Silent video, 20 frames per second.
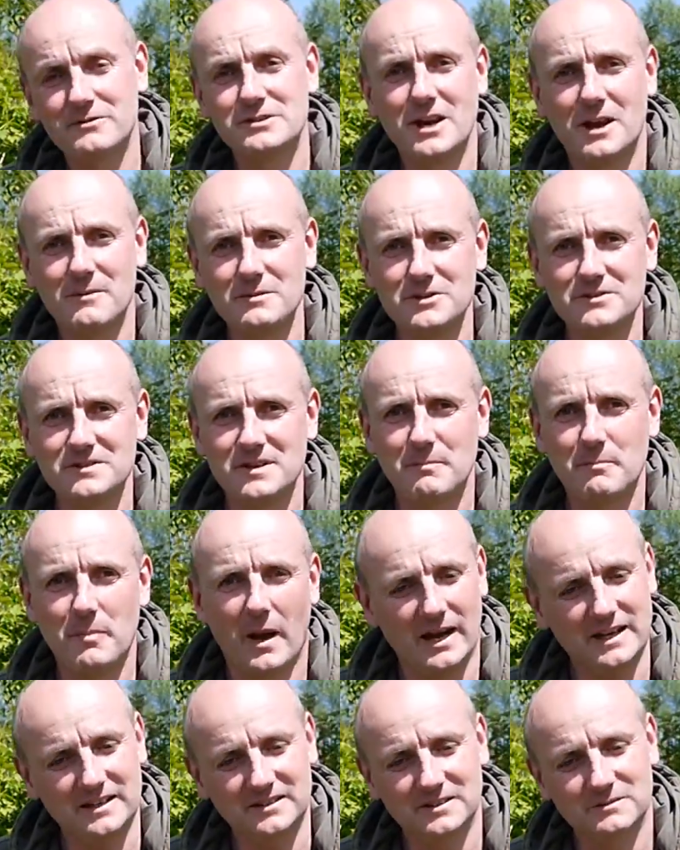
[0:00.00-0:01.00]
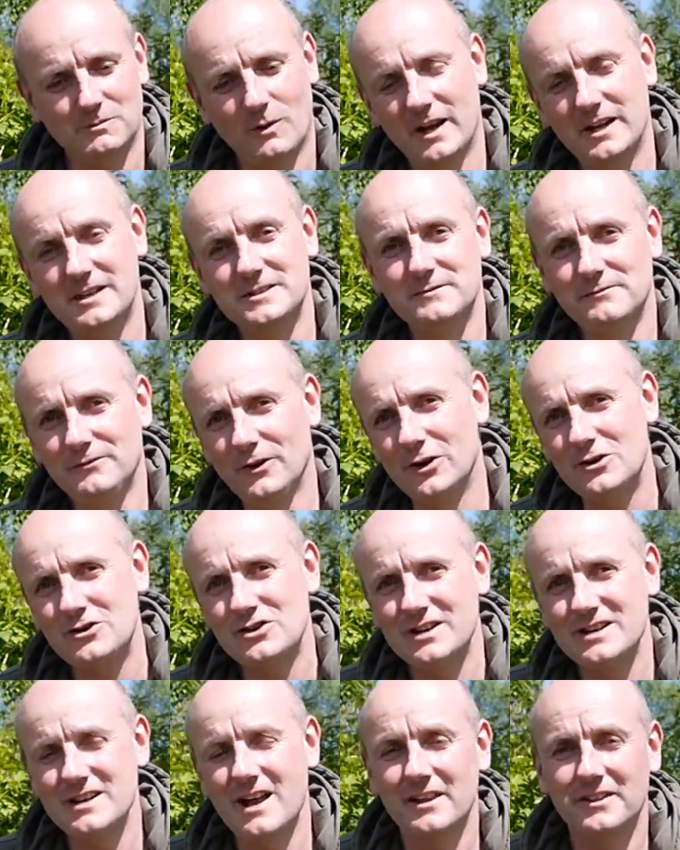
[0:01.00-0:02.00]
obviously I'm using a bait that weighs
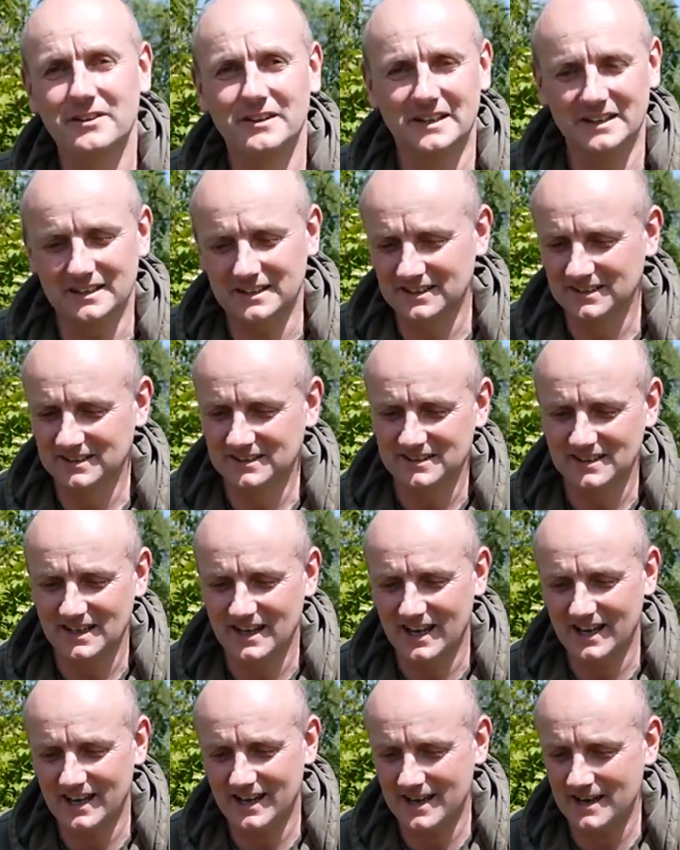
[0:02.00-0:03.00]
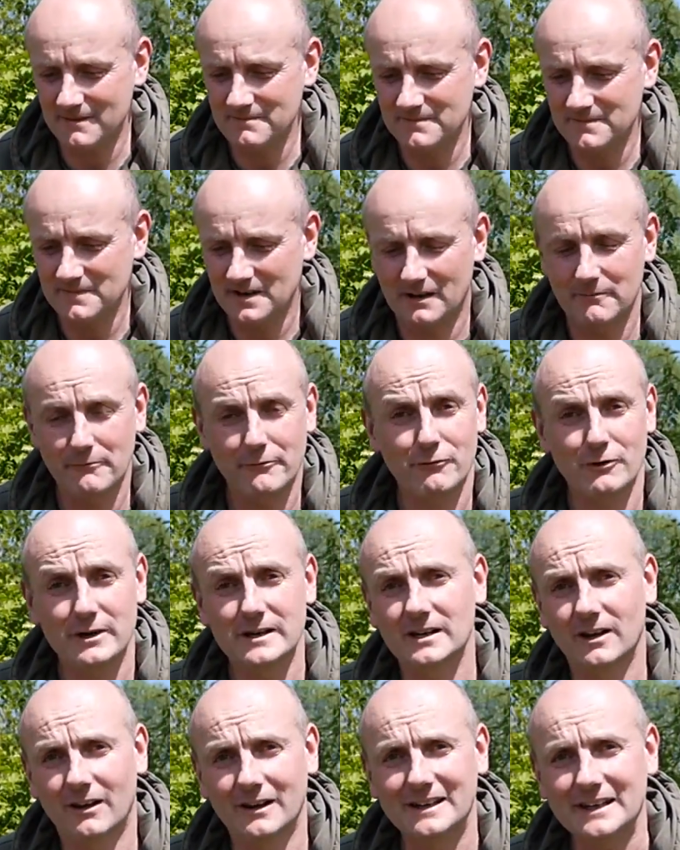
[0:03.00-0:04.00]
virtually nothing. I'm
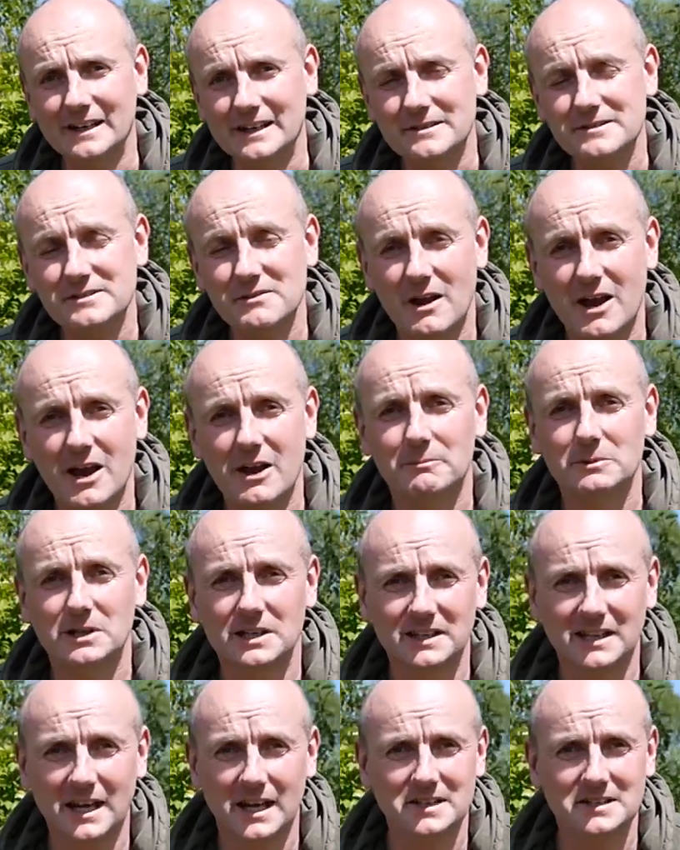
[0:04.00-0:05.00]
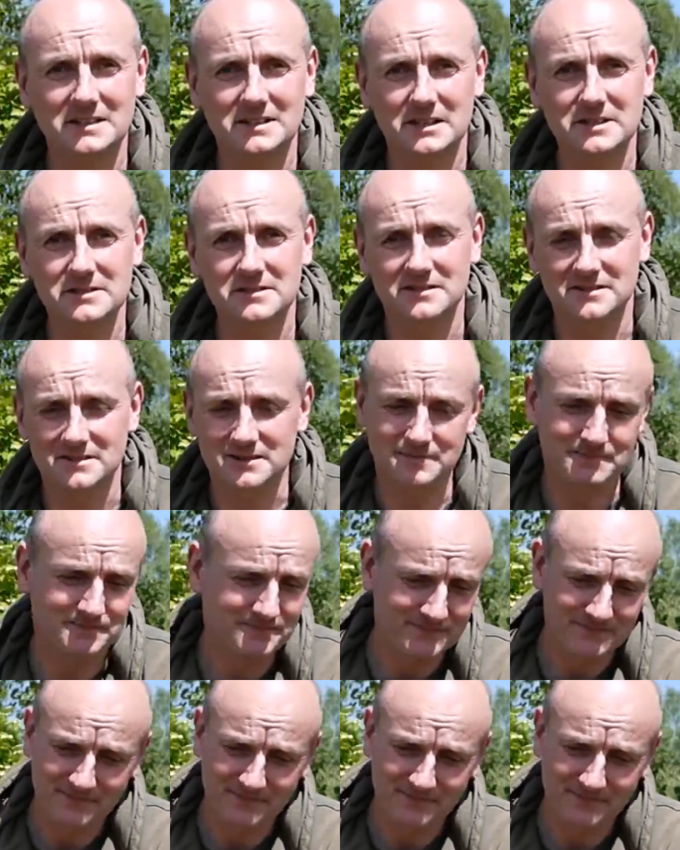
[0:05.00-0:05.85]
freelining it, so how am I going to get any distance?